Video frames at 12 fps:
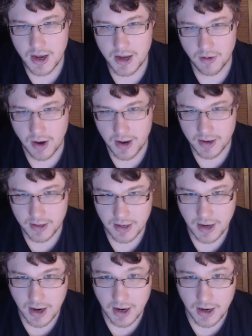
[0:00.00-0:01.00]
Anyway,
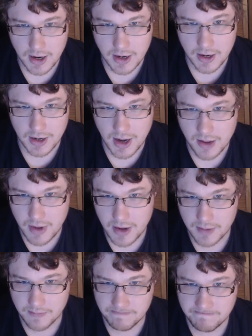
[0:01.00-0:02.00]
I
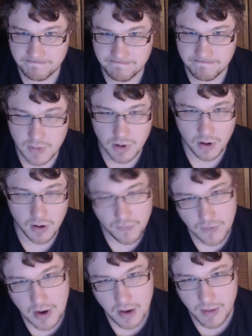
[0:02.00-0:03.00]
made a
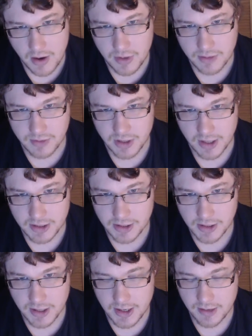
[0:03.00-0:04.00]
fair amount of memes
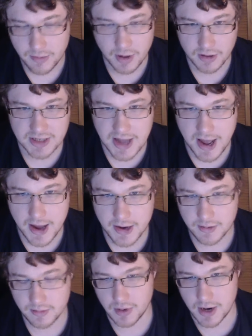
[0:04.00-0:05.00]
yesterday, about
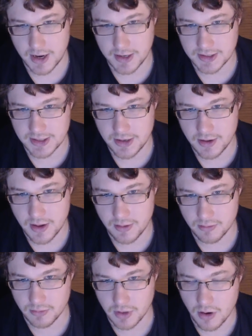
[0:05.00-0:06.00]
10, but I consider
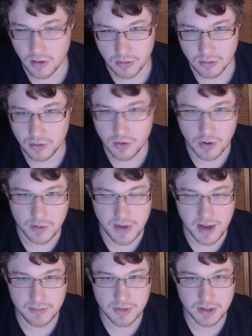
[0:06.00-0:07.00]
them good
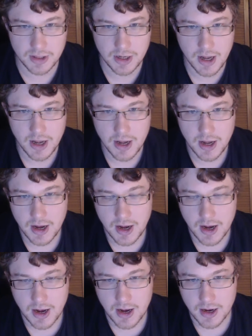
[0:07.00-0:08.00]
memes.
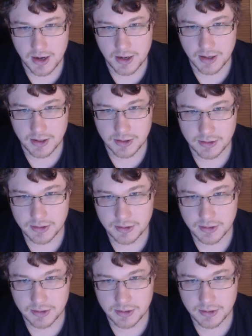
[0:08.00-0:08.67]
Uh,